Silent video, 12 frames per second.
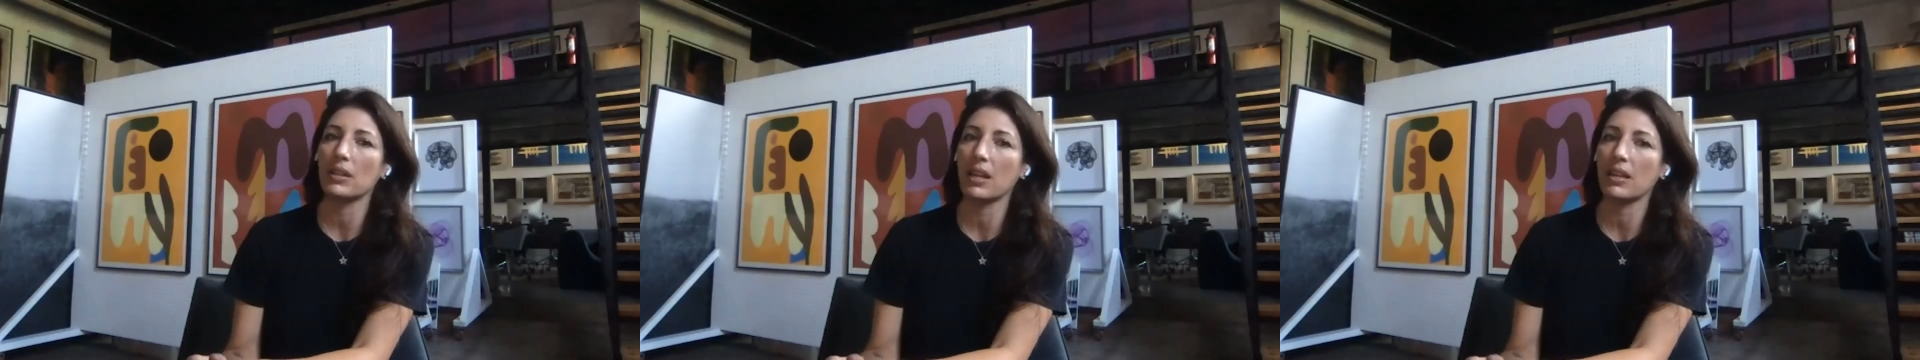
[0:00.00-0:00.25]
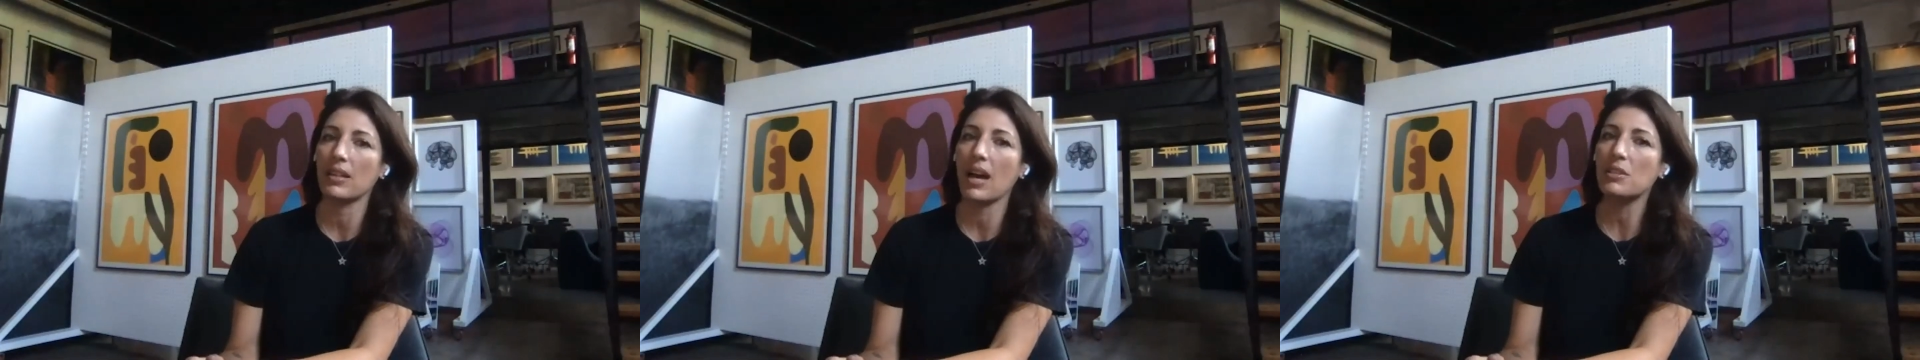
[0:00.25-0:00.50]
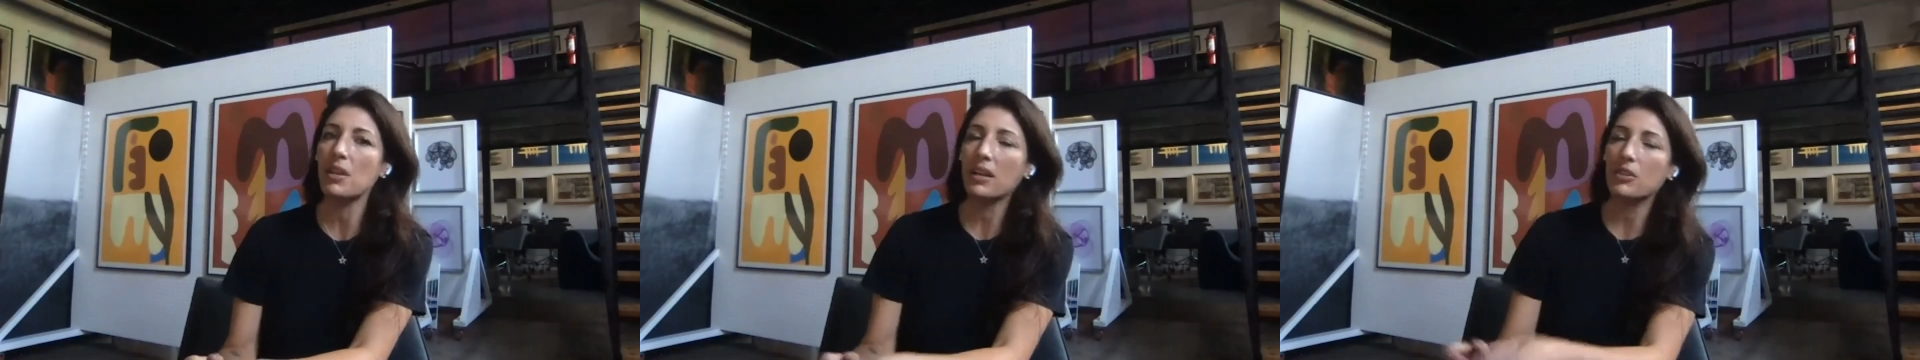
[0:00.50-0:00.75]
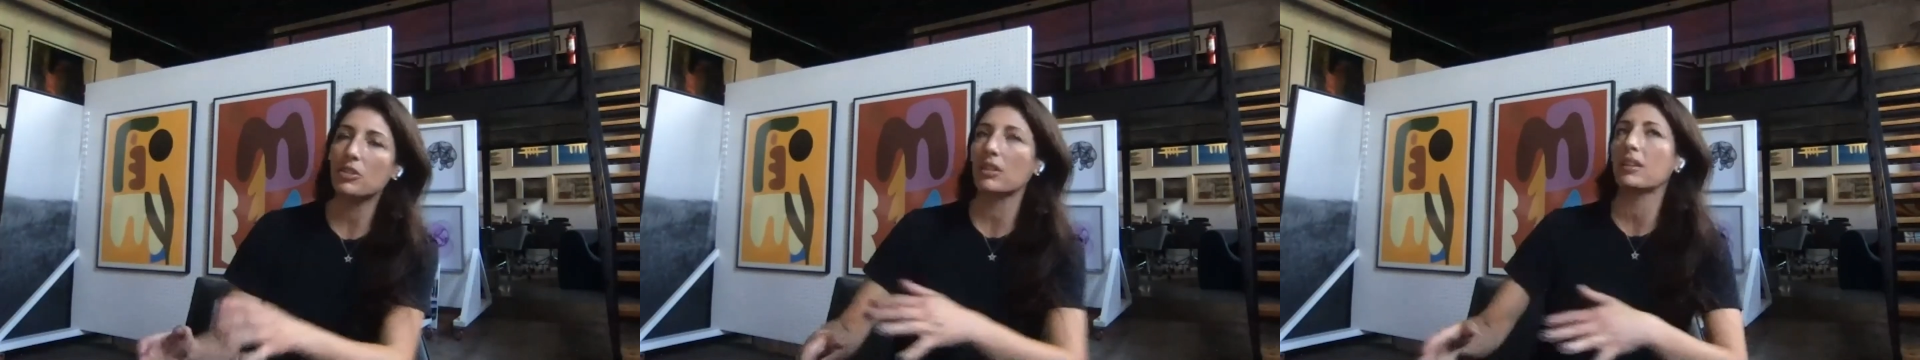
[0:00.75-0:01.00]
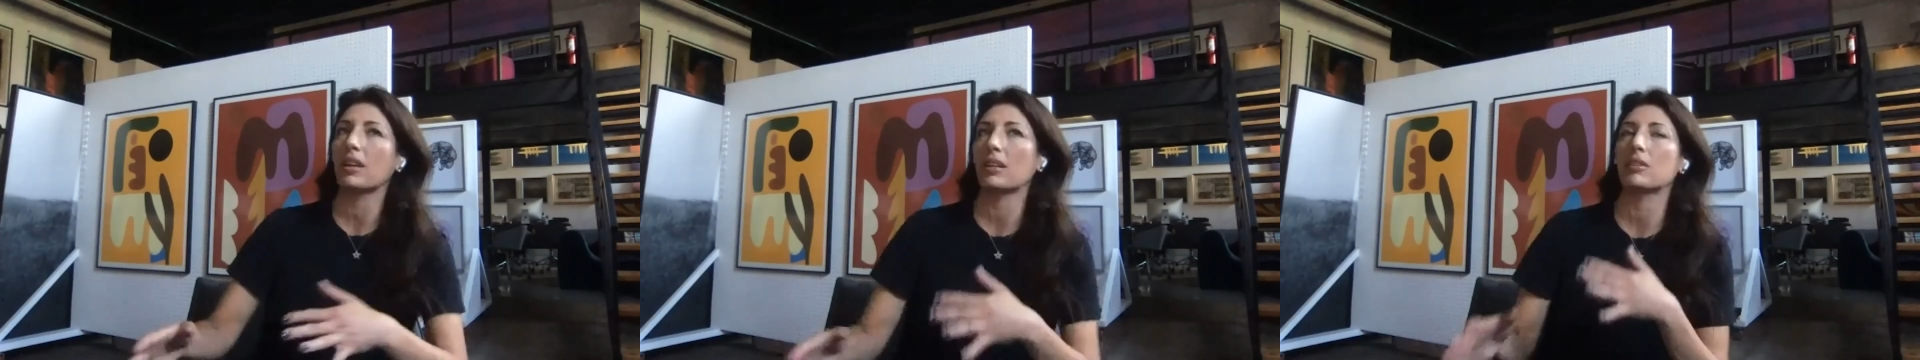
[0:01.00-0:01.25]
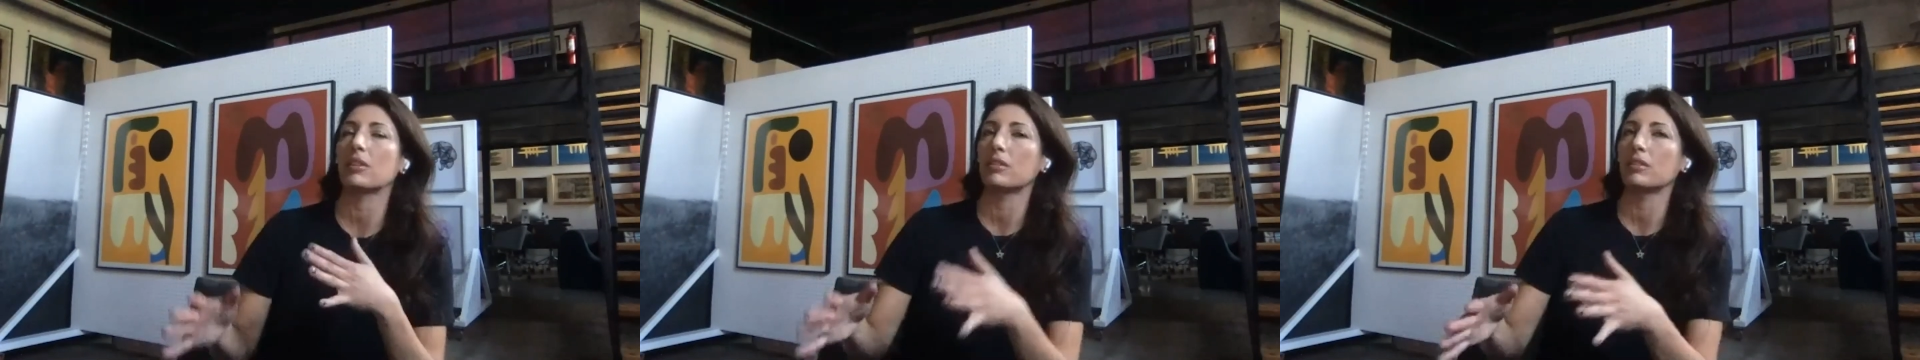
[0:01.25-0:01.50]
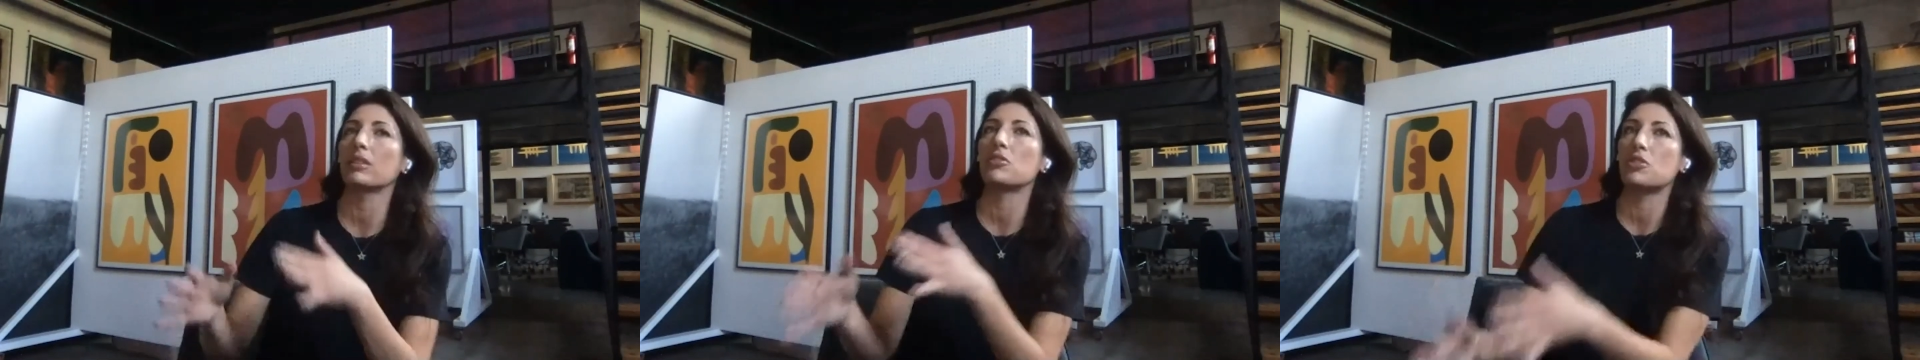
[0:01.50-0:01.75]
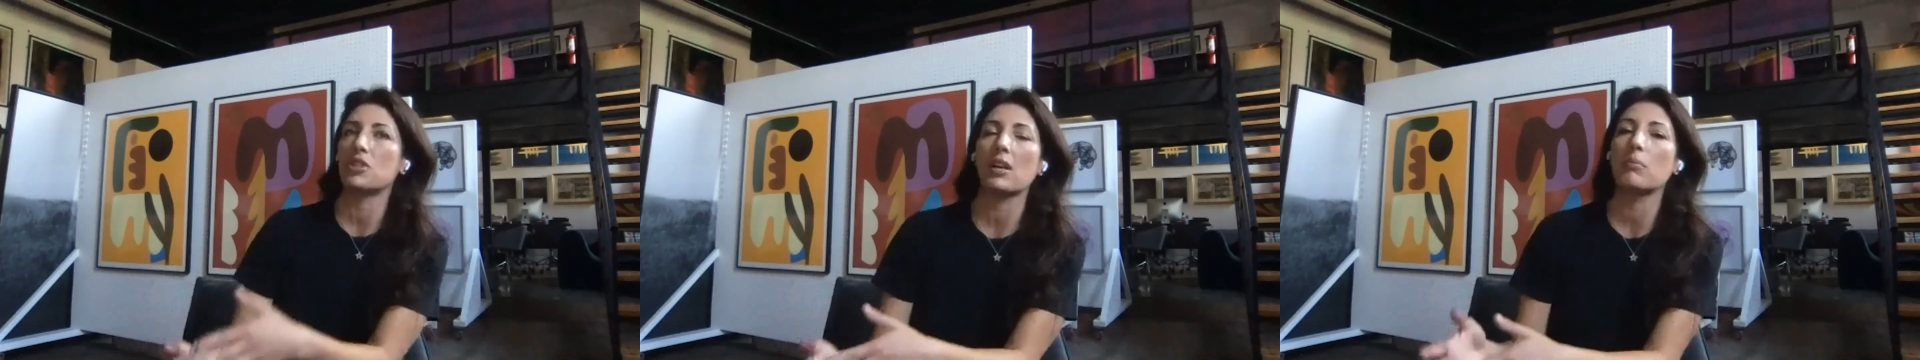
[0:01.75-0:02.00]
Like that's actually like the
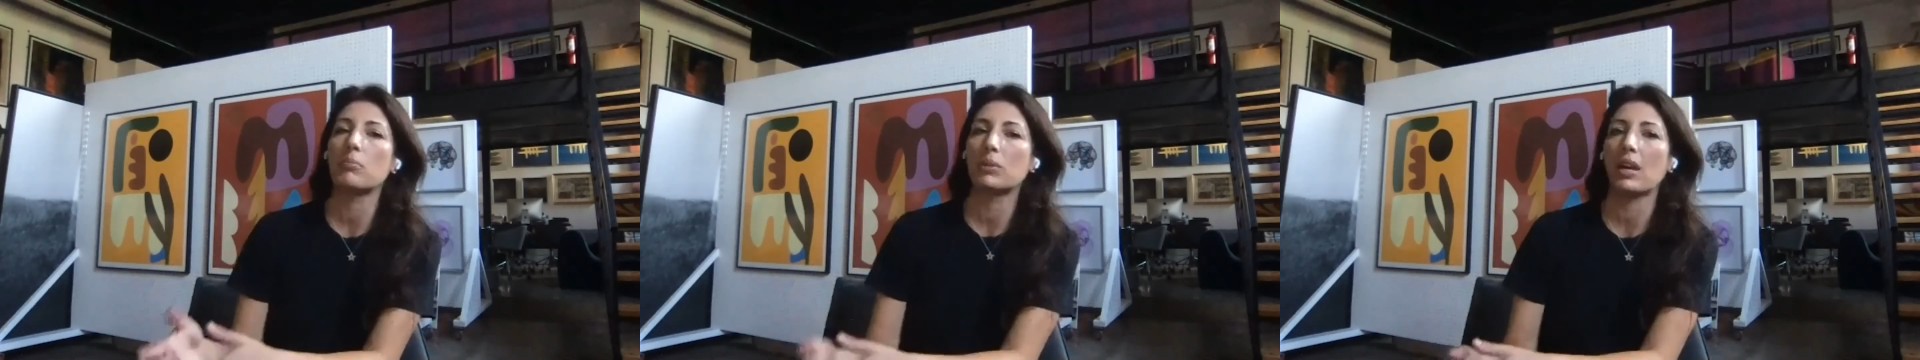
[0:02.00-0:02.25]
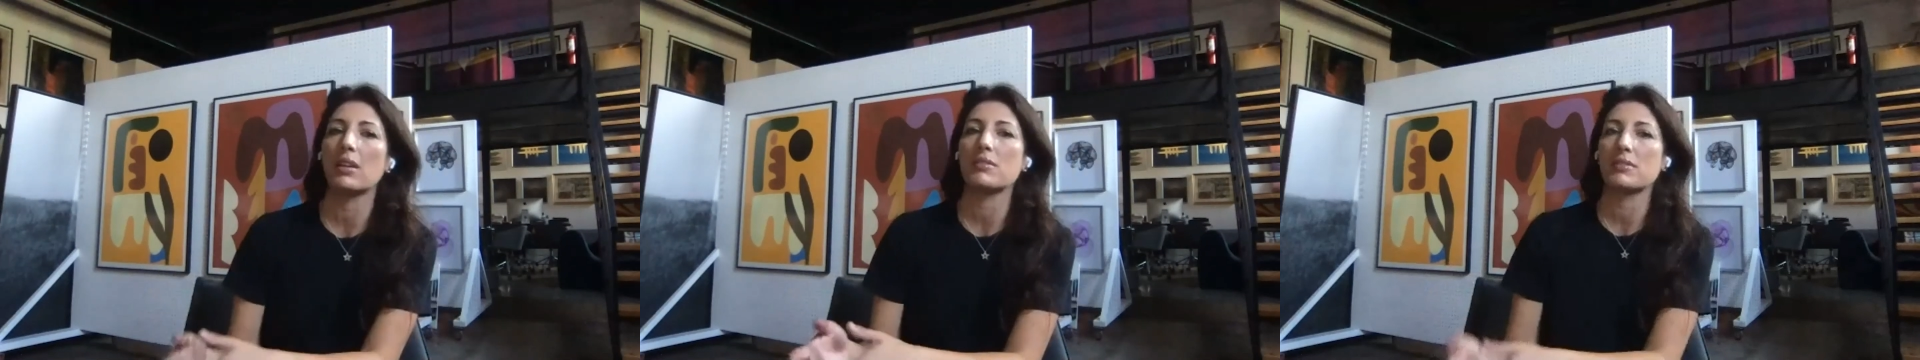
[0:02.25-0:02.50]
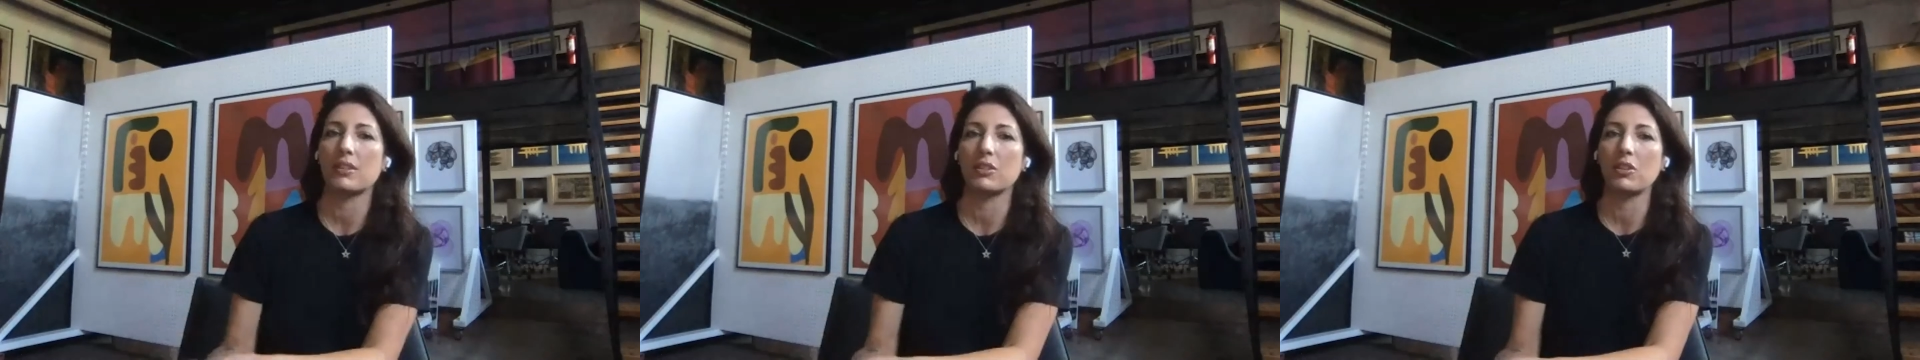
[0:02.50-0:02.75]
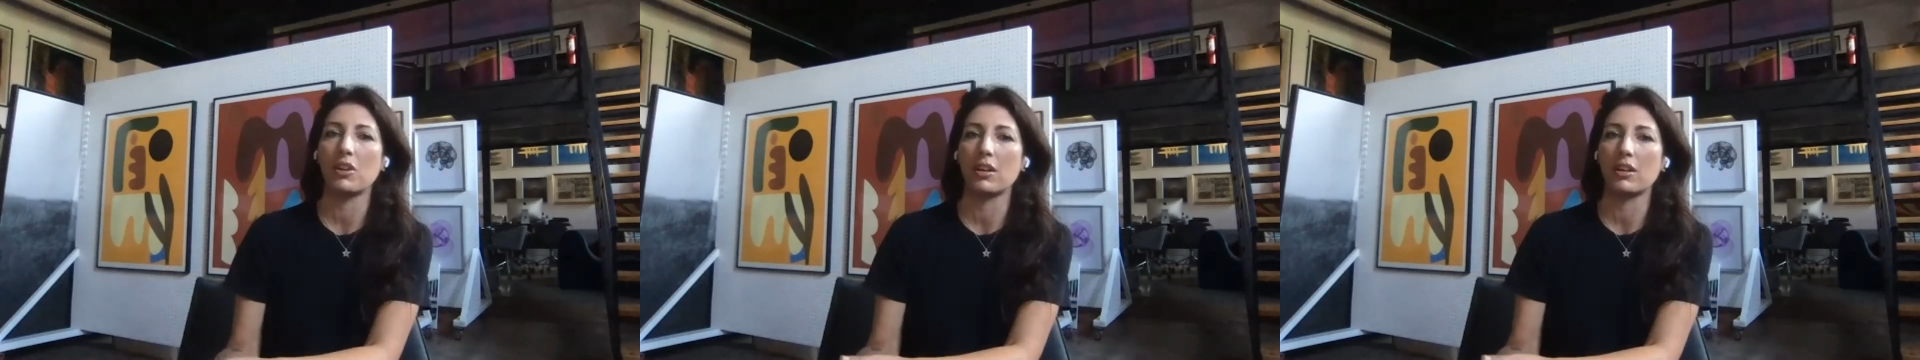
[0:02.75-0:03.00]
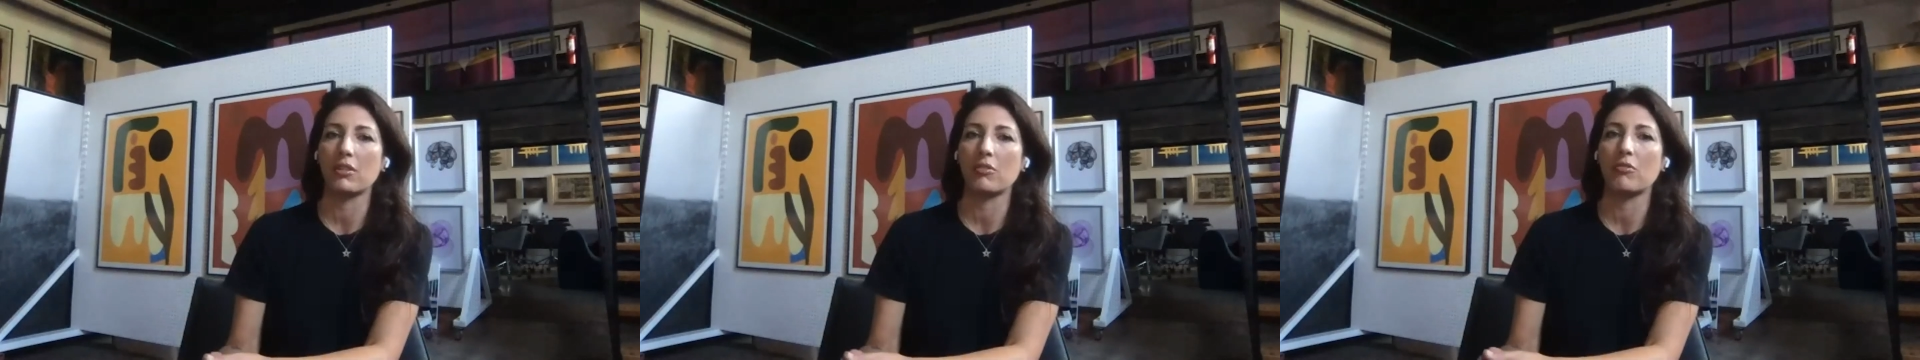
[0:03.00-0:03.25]
legit place to look